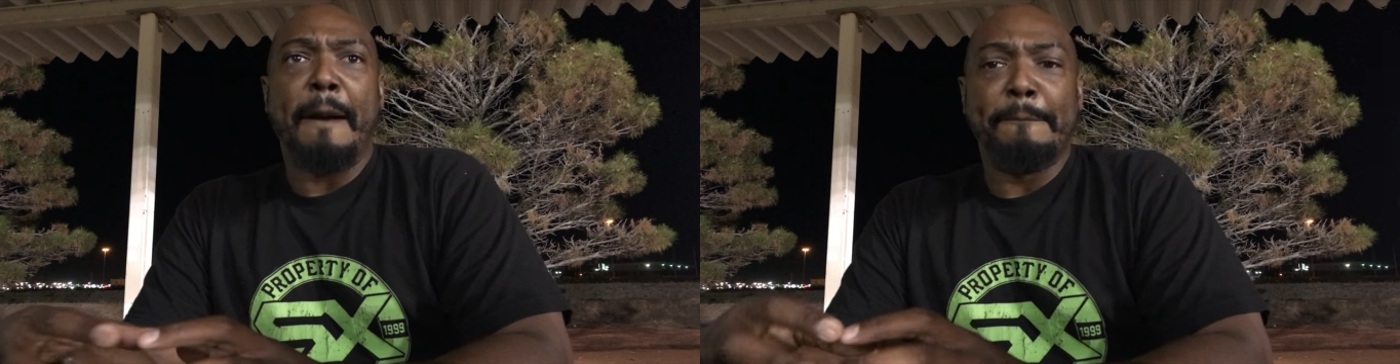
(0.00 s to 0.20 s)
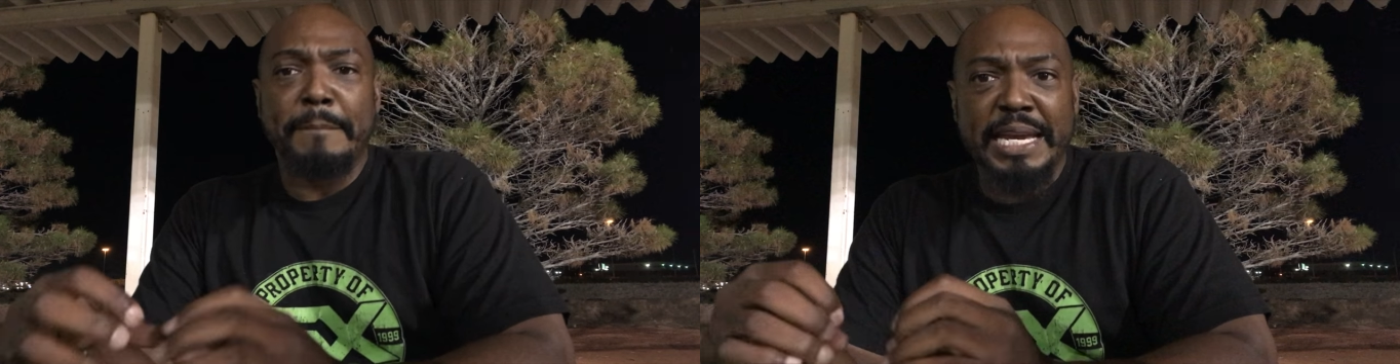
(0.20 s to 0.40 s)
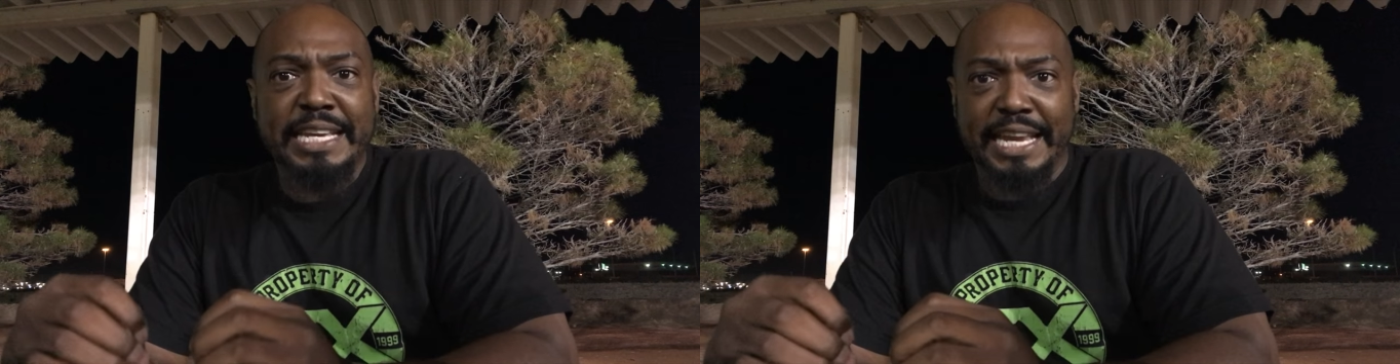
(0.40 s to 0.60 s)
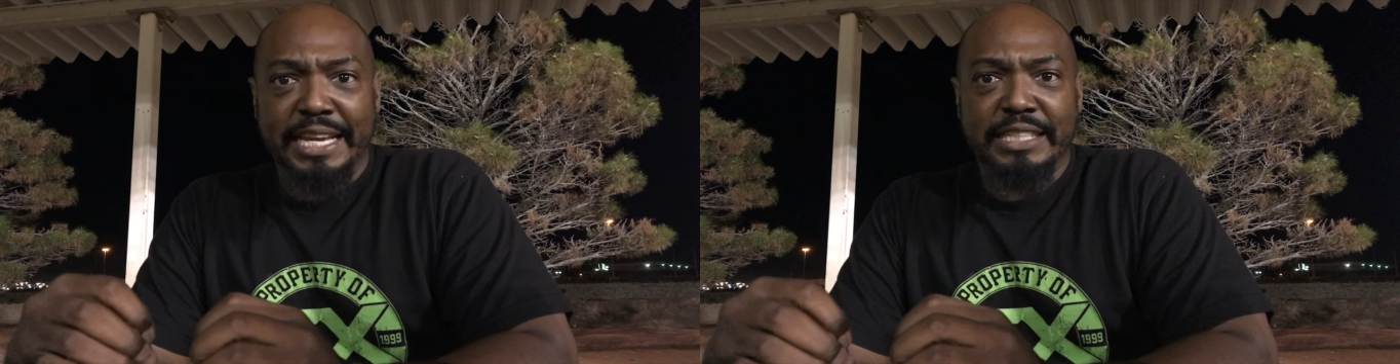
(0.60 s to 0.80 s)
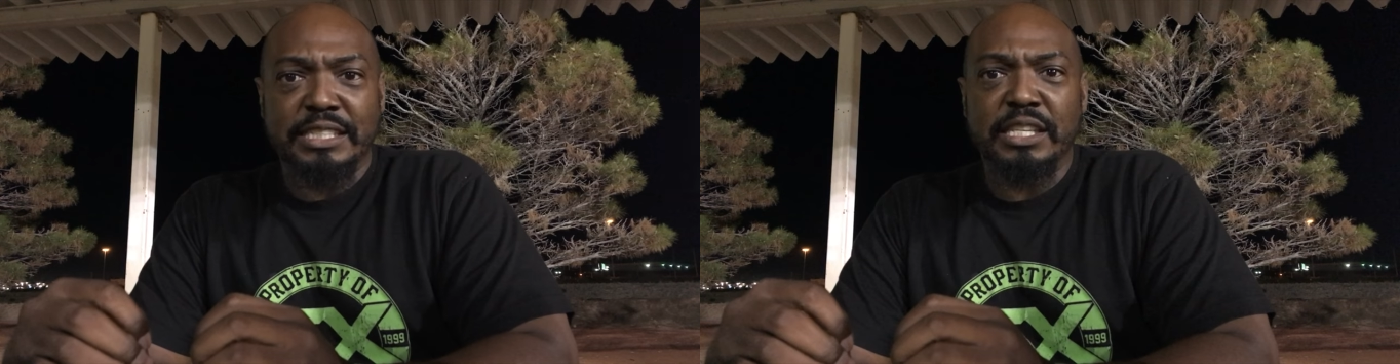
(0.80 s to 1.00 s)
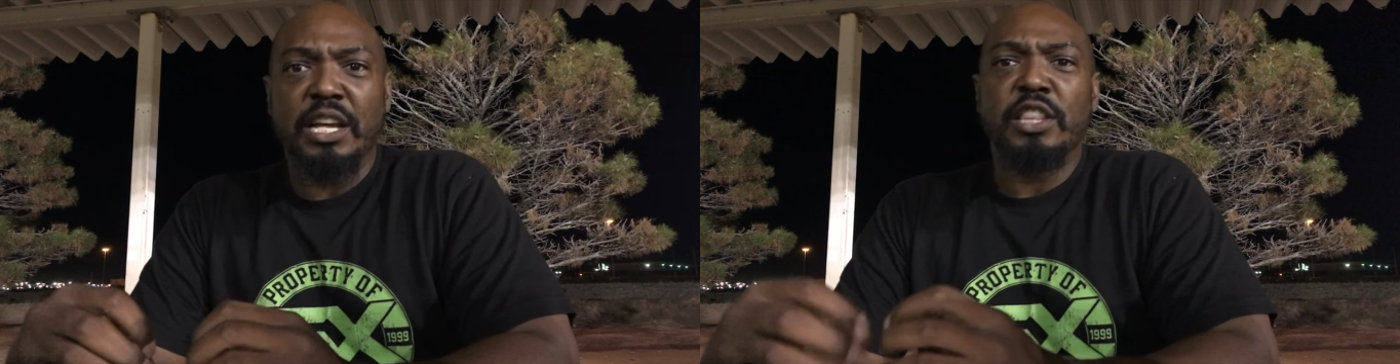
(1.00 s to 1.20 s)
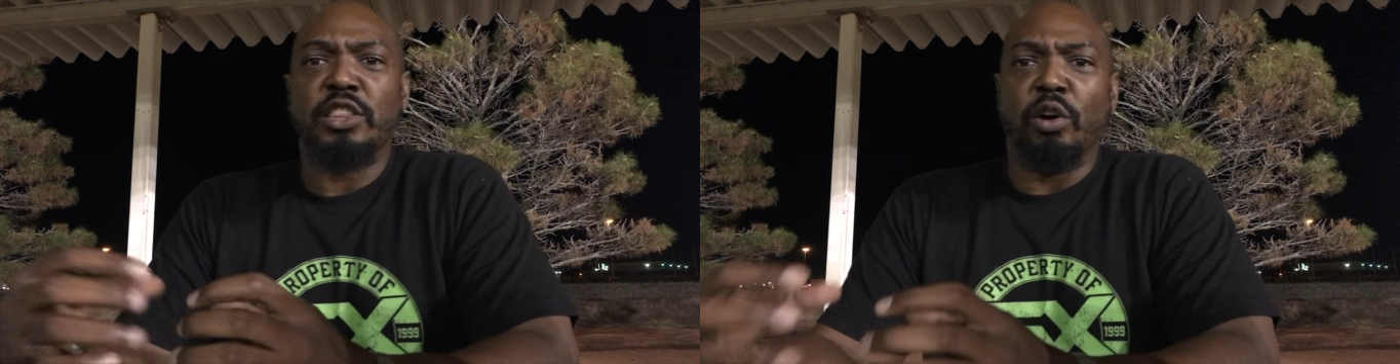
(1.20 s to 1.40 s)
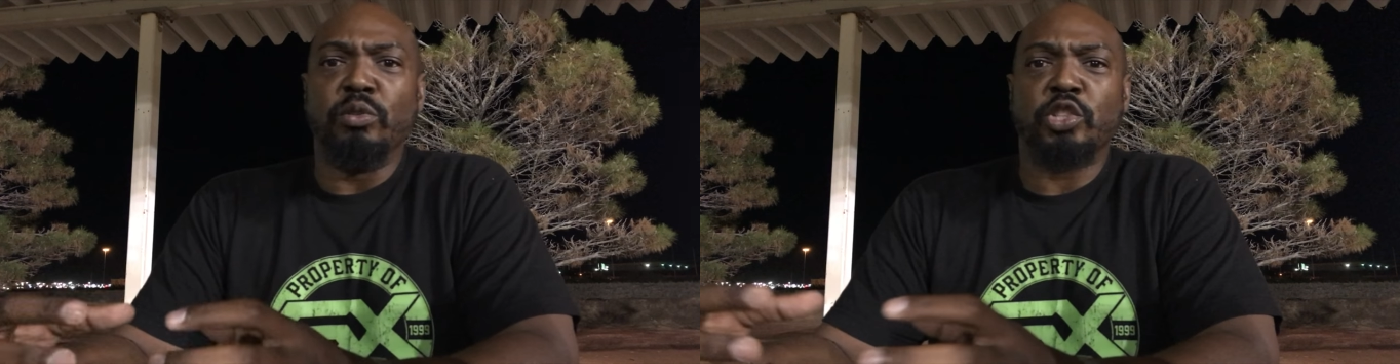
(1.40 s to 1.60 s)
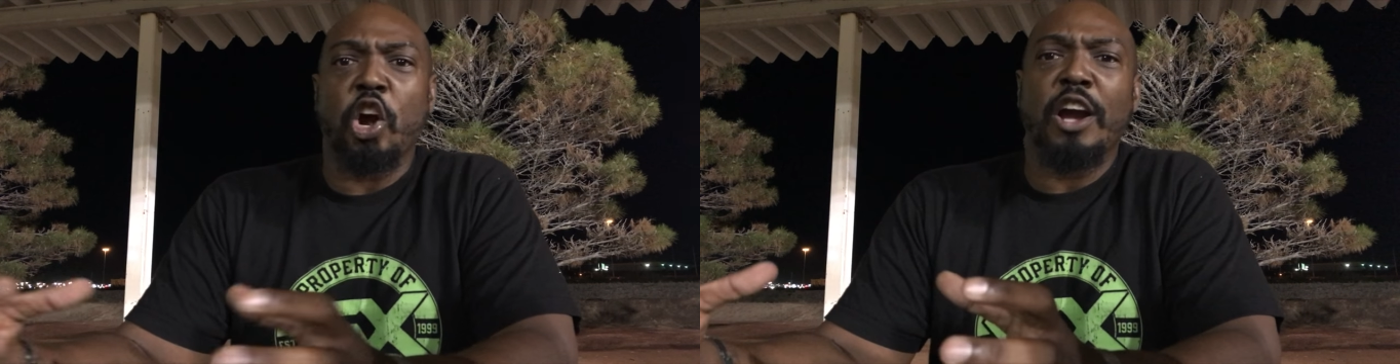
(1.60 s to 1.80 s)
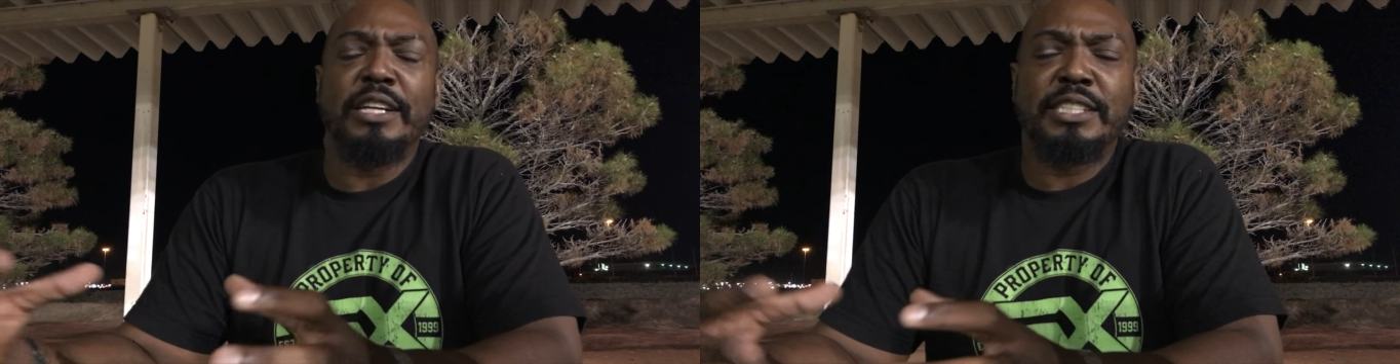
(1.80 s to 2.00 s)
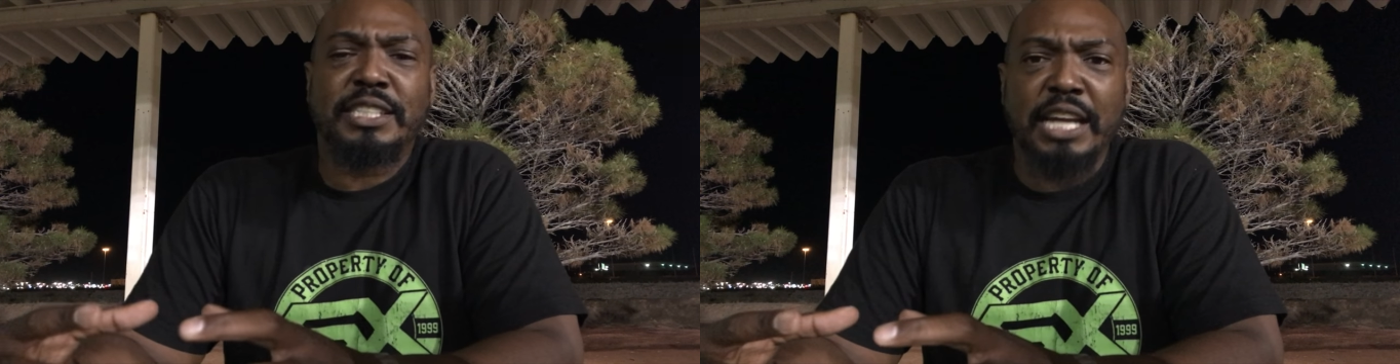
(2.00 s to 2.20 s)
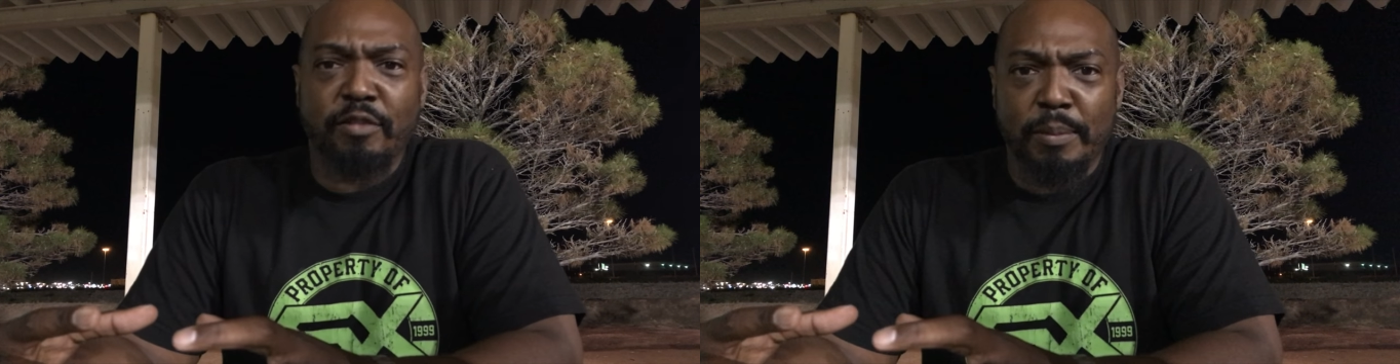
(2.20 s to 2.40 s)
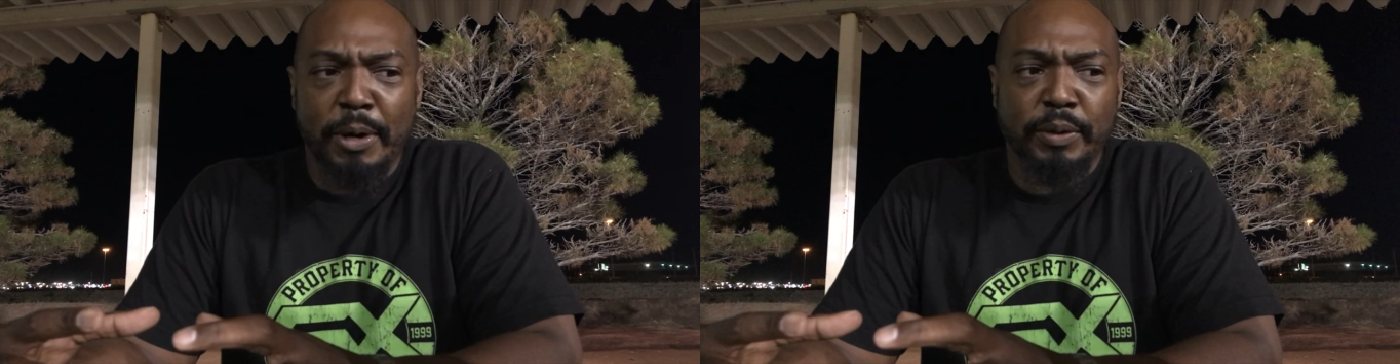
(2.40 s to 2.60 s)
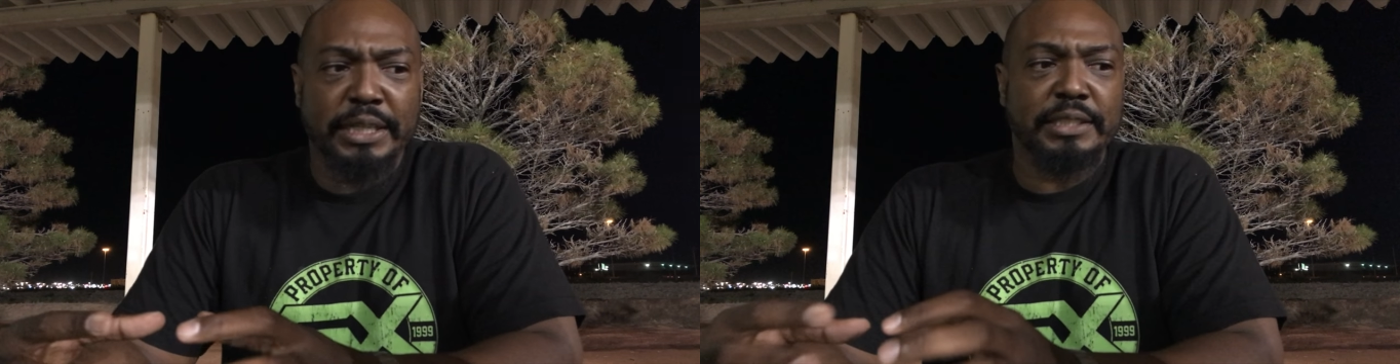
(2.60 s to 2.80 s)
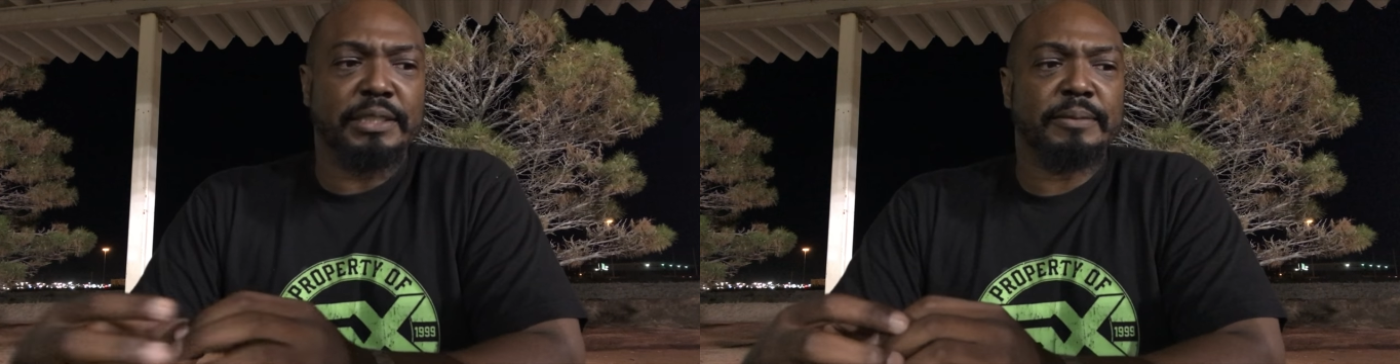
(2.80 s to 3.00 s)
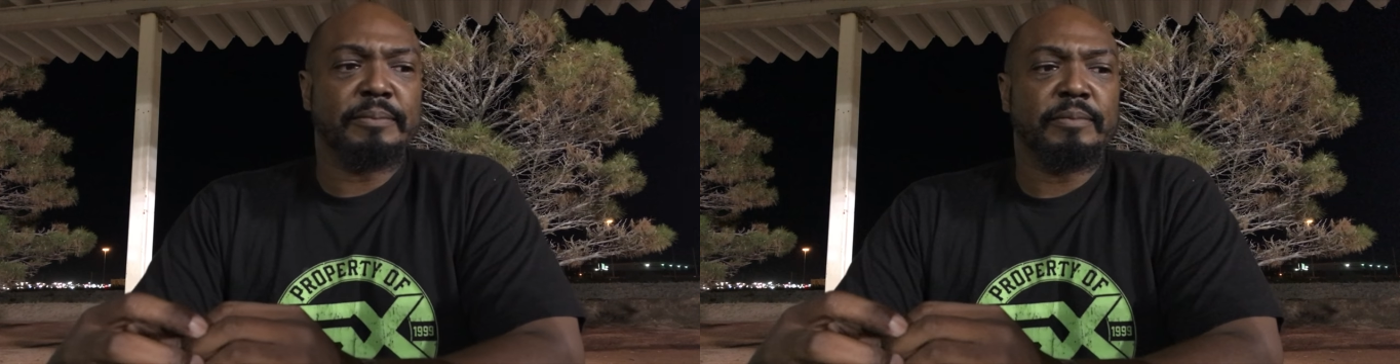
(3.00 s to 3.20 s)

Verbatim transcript: meetings those are ceremonies.